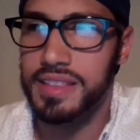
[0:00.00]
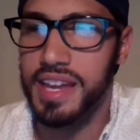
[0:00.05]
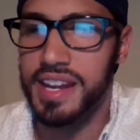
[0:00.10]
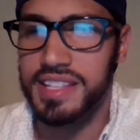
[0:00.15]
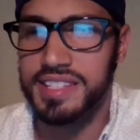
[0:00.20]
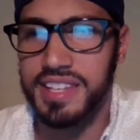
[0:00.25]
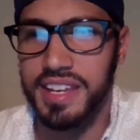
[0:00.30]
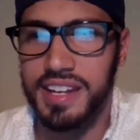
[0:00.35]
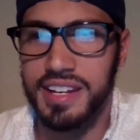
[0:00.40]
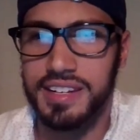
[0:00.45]

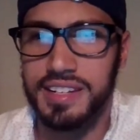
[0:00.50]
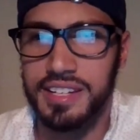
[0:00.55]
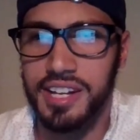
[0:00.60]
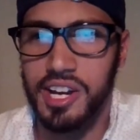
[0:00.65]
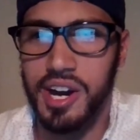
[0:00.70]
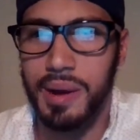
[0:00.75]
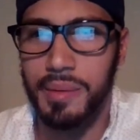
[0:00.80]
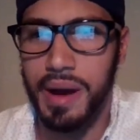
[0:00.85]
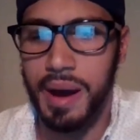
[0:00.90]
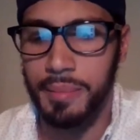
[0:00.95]
that it's like, you
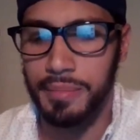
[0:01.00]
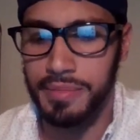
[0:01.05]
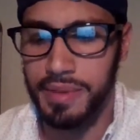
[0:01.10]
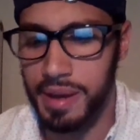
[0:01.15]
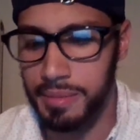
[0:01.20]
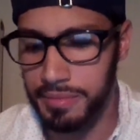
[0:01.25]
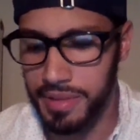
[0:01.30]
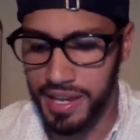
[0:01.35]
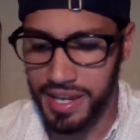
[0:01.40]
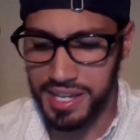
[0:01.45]
know, I'm,
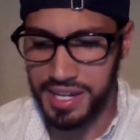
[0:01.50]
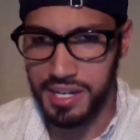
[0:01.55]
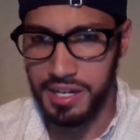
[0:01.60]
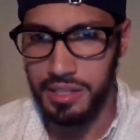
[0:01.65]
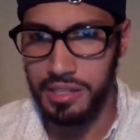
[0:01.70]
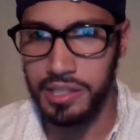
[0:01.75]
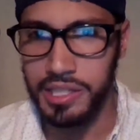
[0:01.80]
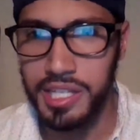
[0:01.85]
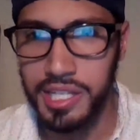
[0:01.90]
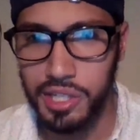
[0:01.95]
I'm like in an
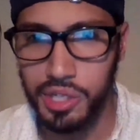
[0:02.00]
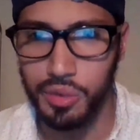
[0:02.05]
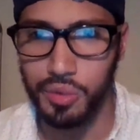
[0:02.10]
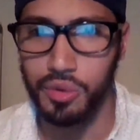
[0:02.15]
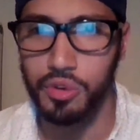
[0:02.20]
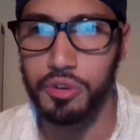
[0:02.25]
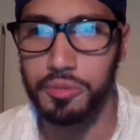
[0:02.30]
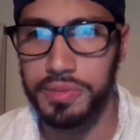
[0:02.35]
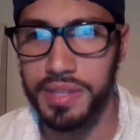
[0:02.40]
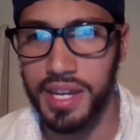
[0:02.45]
elite
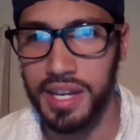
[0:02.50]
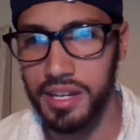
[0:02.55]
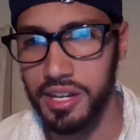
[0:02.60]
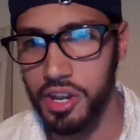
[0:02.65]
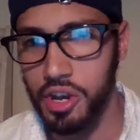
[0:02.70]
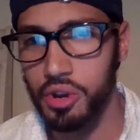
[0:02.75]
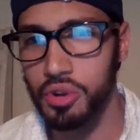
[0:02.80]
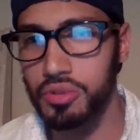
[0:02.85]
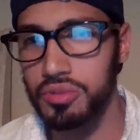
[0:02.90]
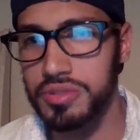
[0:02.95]
group that
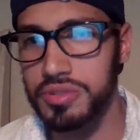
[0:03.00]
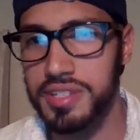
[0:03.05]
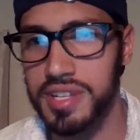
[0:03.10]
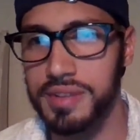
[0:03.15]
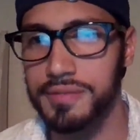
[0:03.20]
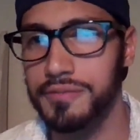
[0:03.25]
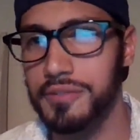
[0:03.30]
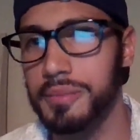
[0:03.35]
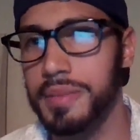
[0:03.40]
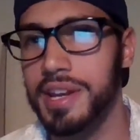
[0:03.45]
knows
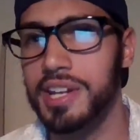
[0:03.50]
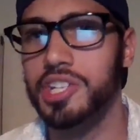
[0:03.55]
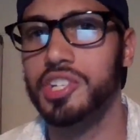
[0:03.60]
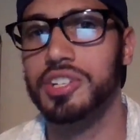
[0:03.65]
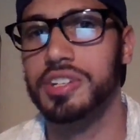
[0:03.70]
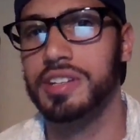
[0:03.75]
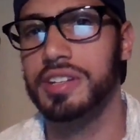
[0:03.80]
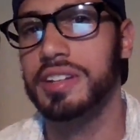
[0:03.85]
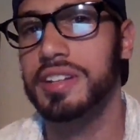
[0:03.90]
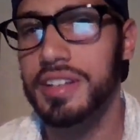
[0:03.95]

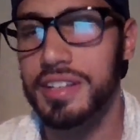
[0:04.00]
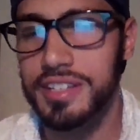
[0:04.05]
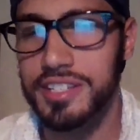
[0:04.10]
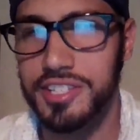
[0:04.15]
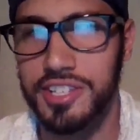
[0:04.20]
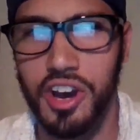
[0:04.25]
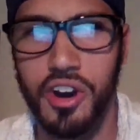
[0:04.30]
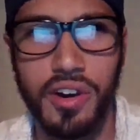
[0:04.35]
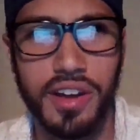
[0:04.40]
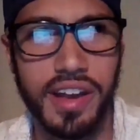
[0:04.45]
information.
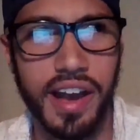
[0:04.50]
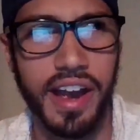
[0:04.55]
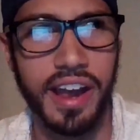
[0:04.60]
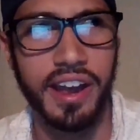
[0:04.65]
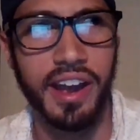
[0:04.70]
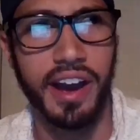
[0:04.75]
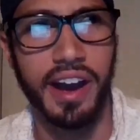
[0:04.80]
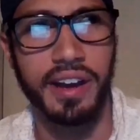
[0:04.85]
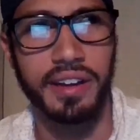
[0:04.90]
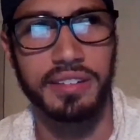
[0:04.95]
So I,
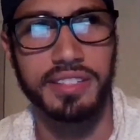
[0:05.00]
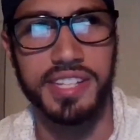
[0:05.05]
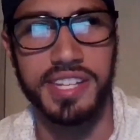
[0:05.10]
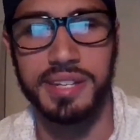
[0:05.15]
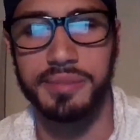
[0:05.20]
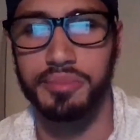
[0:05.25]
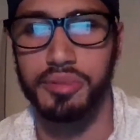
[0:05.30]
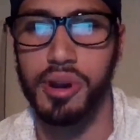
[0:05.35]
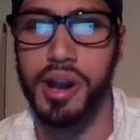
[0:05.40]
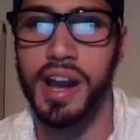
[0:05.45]
I take
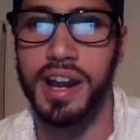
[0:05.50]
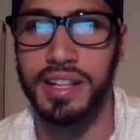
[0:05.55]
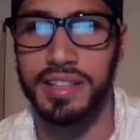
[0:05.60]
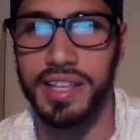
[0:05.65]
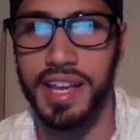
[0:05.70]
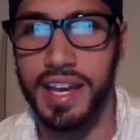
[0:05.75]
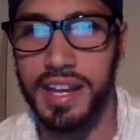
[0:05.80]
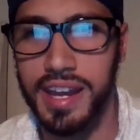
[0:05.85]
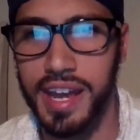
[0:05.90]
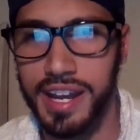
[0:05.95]
pride in
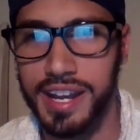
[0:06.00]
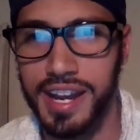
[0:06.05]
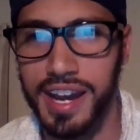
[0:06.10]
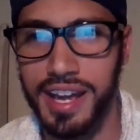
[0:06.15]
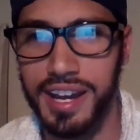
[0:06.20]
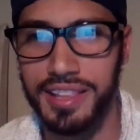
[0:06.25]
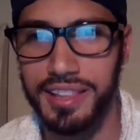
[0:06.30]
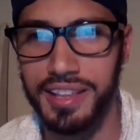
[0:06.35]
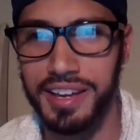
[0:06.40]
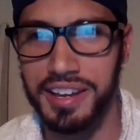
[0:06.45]
that. And I kind
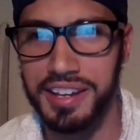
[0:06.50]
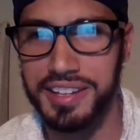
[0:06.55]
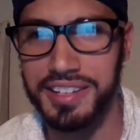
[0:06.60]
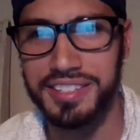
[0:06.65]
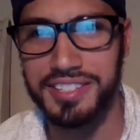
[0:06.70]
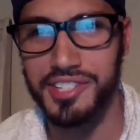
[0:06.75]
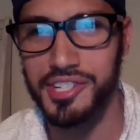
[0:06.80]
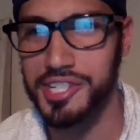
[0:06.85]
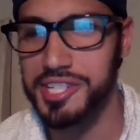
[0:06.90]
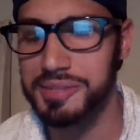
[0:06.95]
of like,
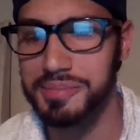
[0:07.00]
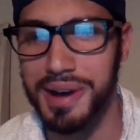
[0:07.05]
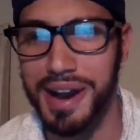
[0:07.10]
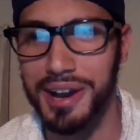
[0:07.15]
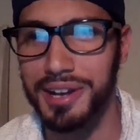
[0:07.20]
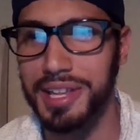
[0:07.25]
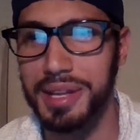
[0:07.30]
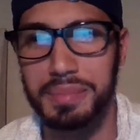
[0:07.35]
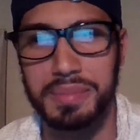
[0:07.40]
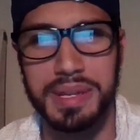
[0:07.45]
just smile
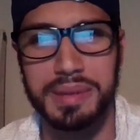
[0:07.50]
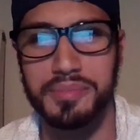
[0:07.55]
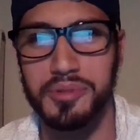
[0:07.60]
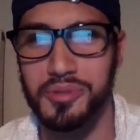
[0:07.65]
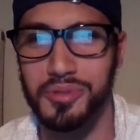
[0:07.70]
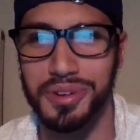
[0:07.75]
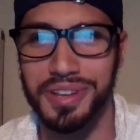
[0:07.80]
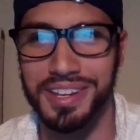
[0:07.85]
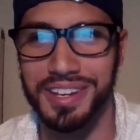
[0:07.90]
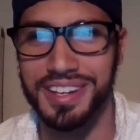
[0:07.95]
at people
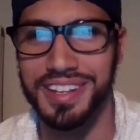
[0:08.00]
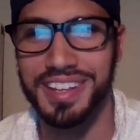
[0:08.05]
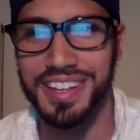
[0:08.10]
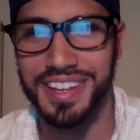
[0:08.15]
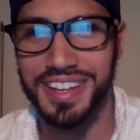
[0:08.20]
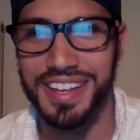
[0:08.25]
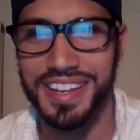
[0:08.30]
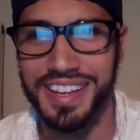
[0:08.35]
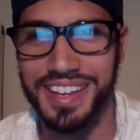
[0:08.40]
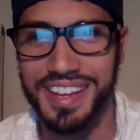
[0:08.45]
when,
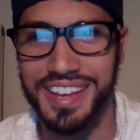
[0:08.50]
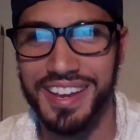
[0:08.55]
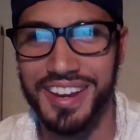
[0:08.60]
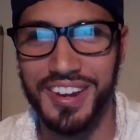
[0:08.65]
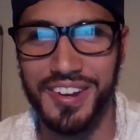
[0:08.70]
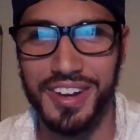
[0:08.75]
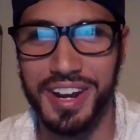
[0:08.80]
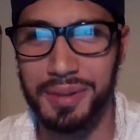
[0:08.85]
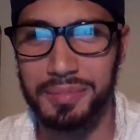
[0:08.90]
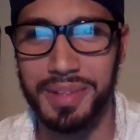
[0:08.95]

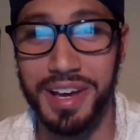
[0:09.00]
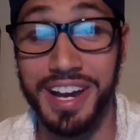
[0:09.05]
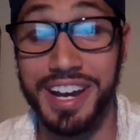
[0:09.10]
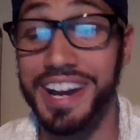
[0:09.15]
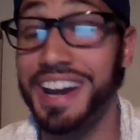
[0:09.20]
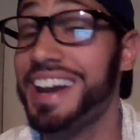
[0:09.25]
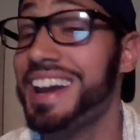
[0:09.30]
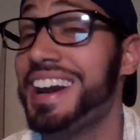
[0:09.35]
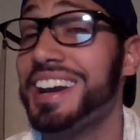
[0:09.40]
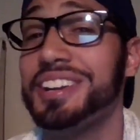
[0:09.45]
when I'm like,
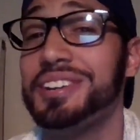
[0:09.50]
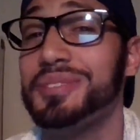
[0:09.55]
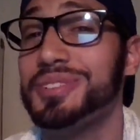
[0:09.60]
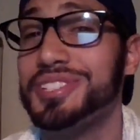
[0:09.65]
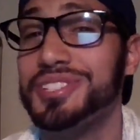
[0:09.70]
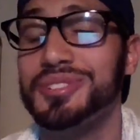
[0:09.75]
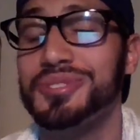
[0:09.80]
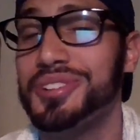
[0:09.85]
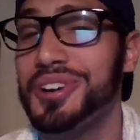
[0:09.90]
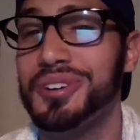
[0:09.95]
hey, I know
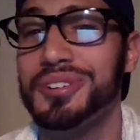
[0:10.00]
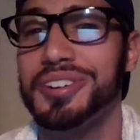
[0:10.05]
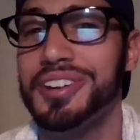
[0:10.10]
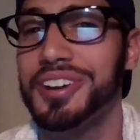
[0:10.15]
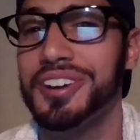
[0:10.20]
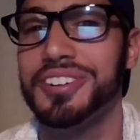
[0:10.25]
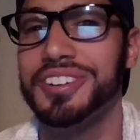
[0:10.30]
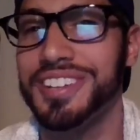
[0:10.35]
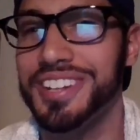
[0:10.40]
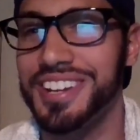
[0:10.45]
what you don't
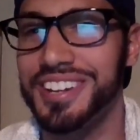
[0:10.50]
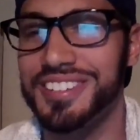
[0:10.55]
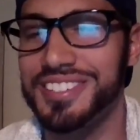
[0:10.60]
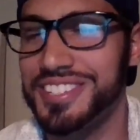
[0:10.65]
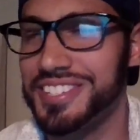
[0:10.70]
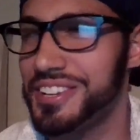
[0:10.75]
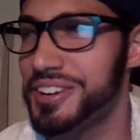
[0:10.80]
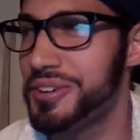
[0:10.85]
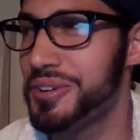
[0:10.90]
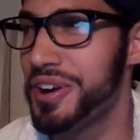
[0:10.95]
know, you know?
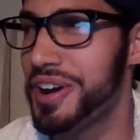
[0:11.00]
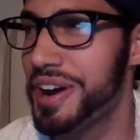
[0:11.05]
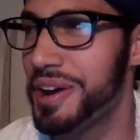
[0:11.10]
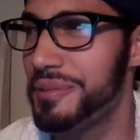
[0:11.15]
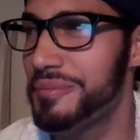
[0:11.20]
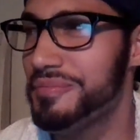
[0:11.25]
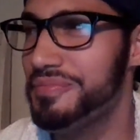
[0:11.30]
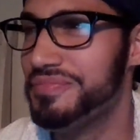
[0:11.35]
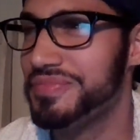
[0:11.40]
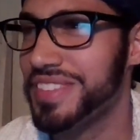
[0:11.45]
So,
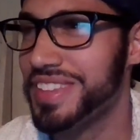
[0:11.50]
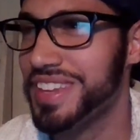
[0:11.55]
um,